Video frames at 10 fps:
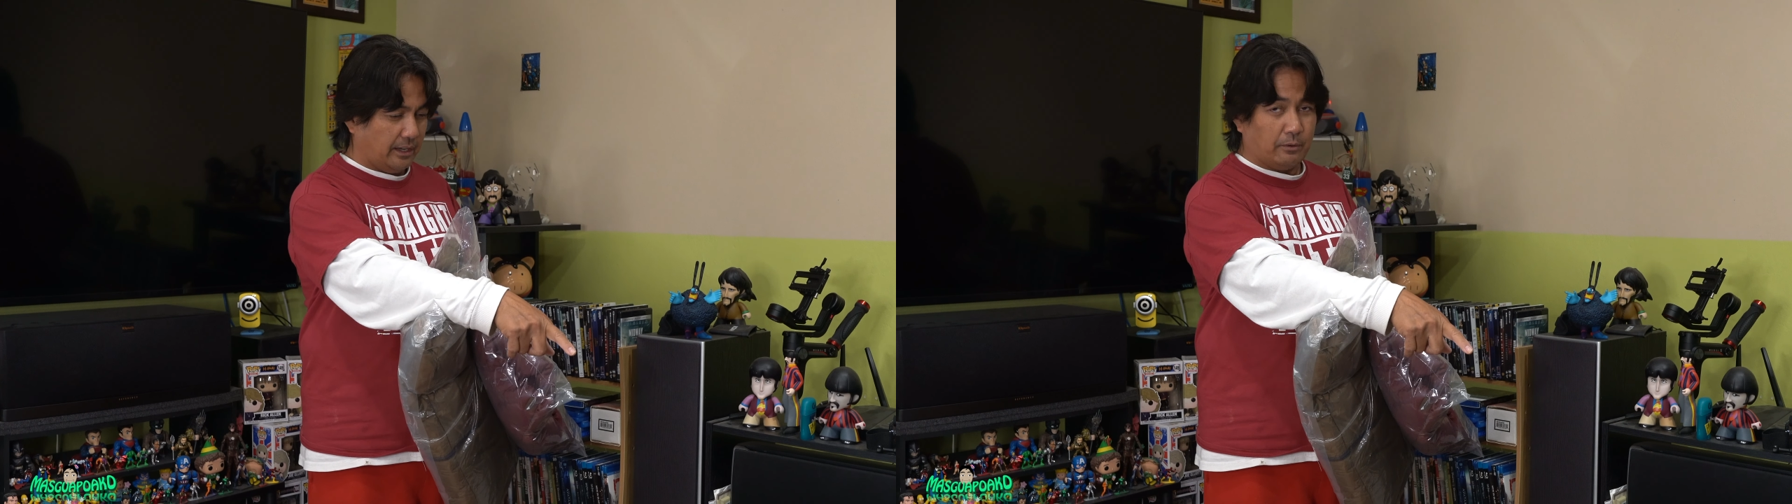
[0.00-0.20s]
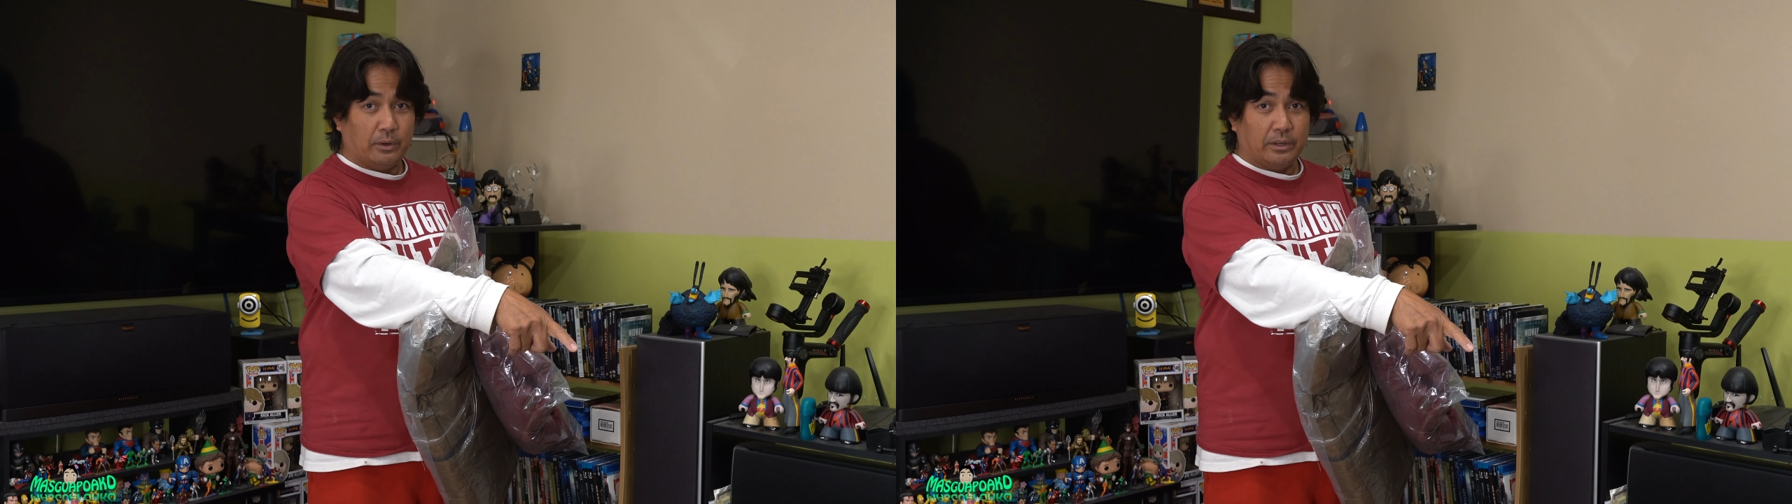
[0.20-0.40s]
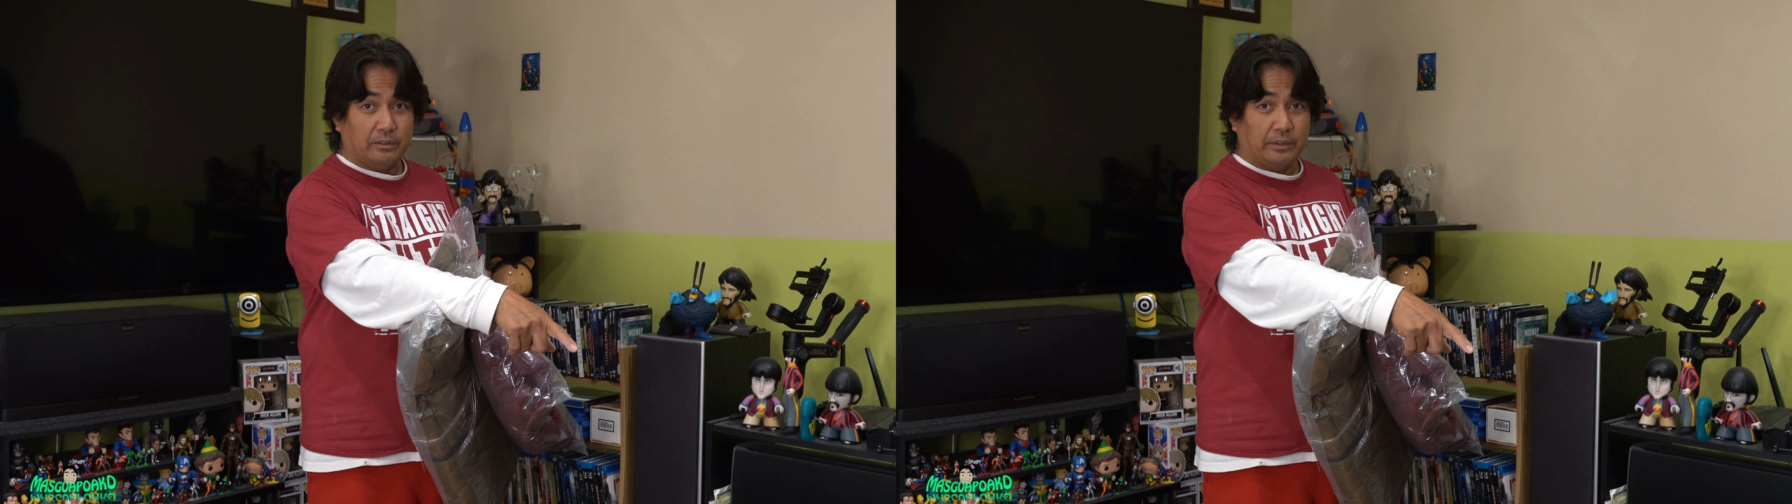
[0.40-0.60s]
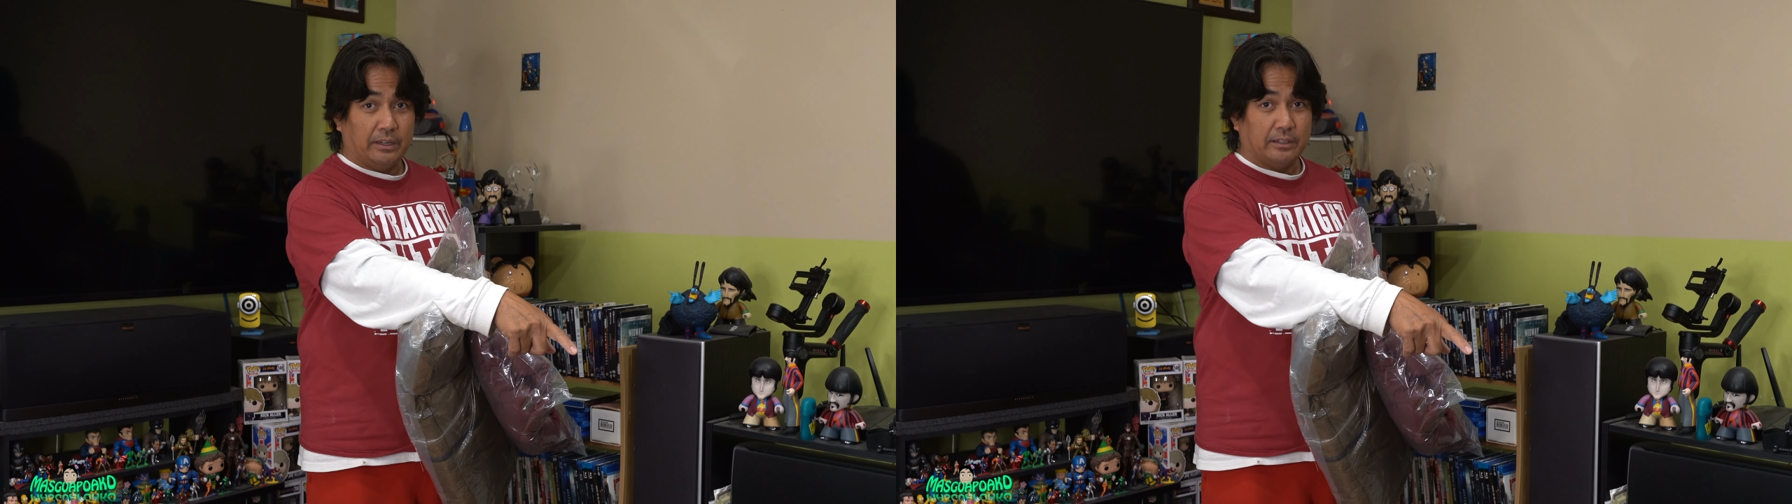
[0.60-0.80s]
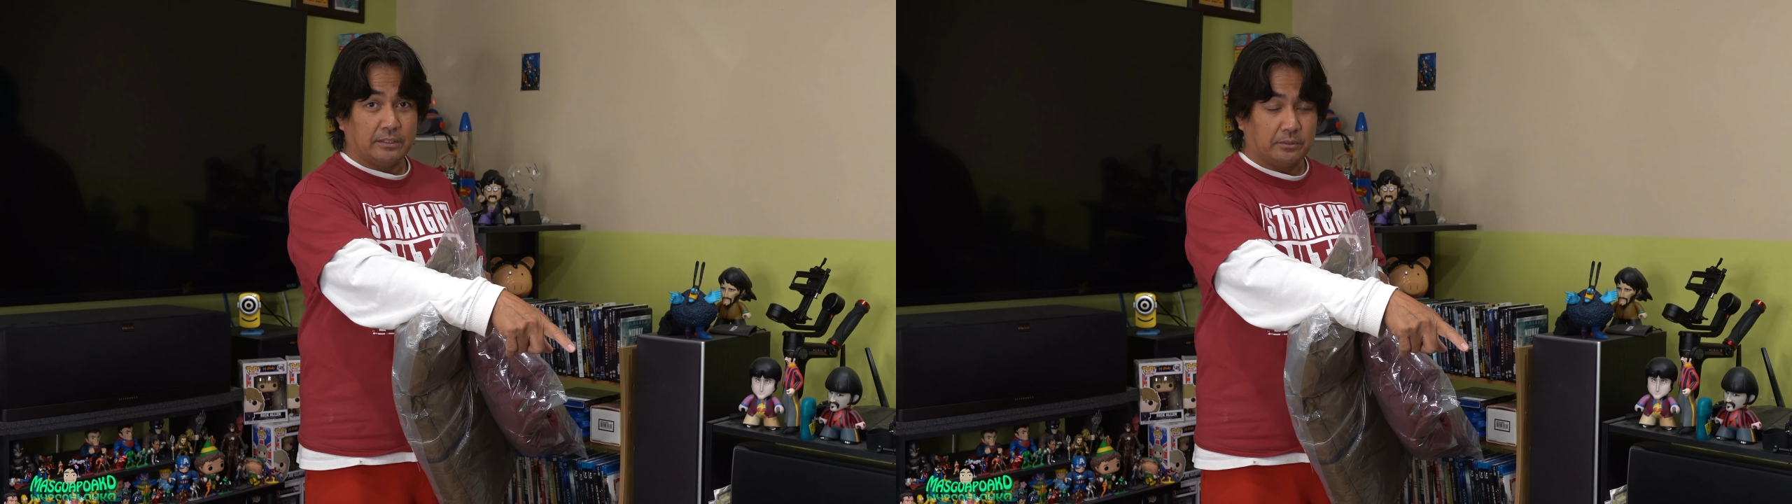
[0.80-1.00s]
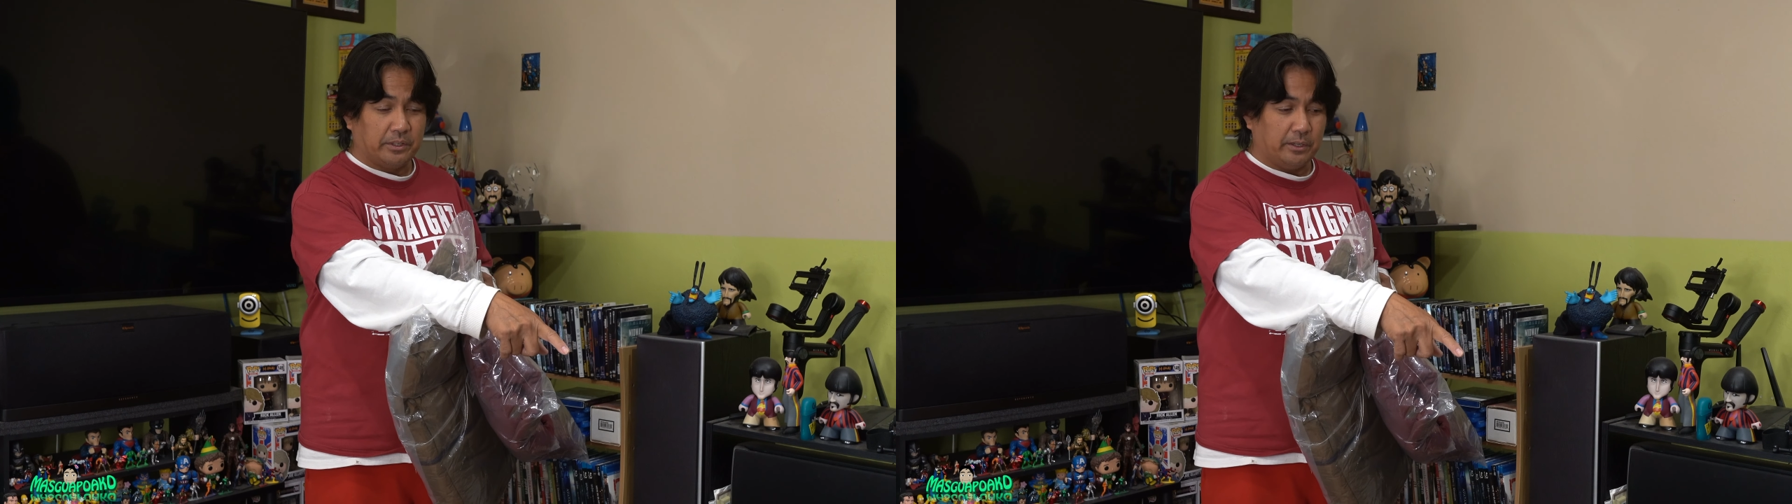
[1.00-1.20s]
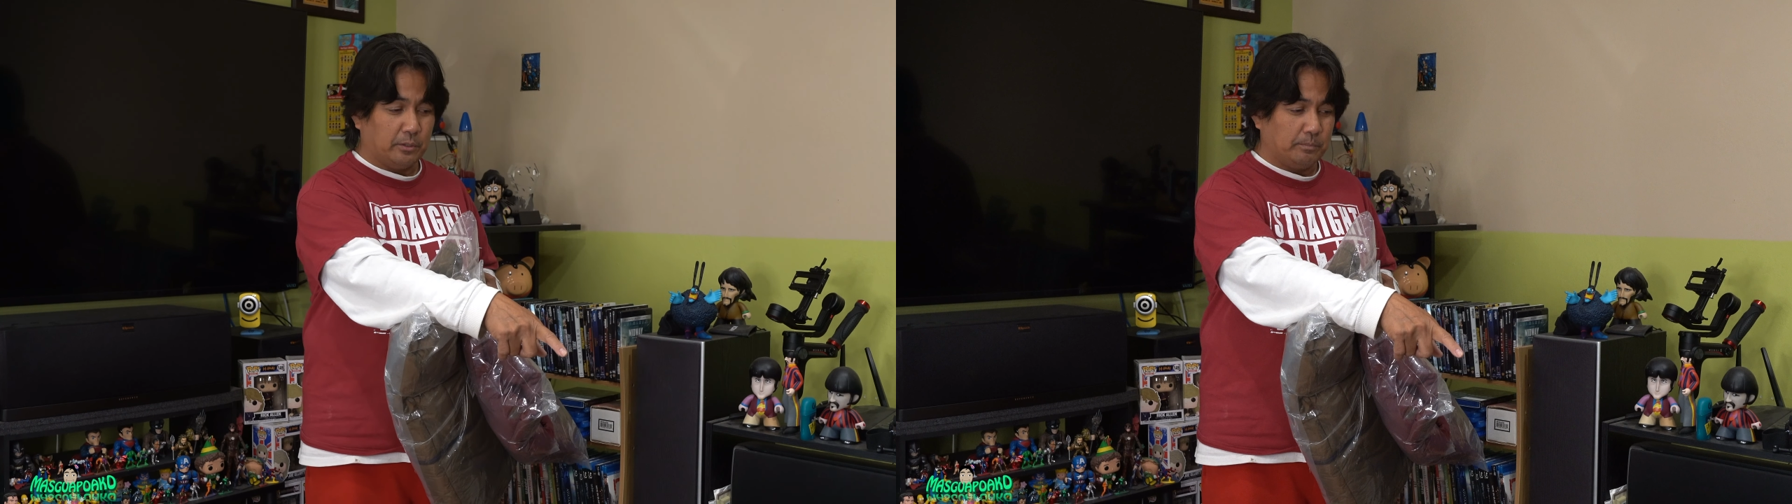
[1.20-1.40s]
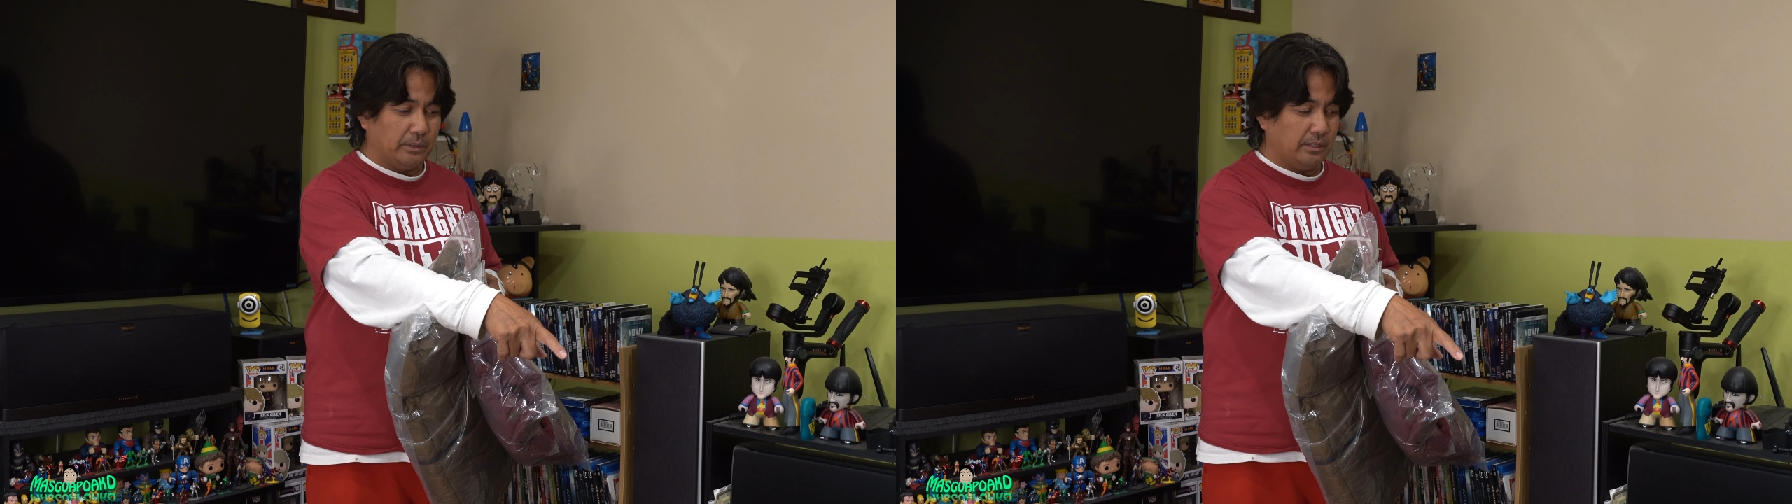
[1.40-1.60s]
got one over here that's already
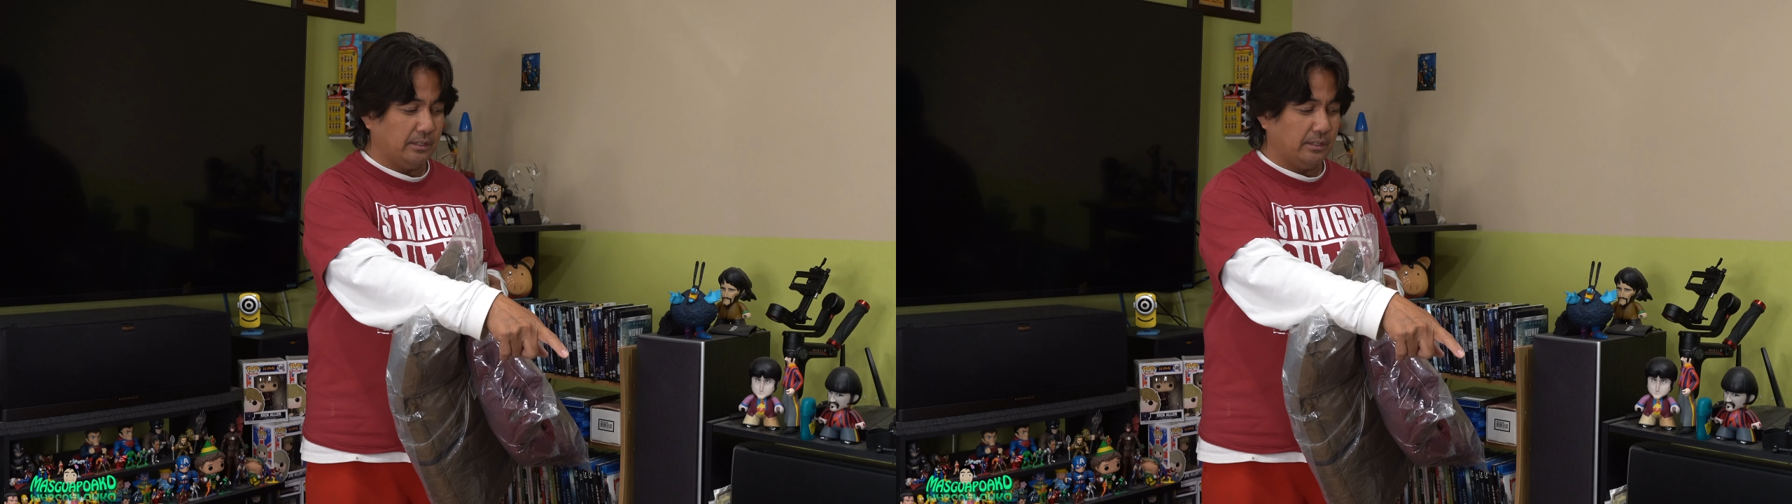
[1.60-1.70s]
open,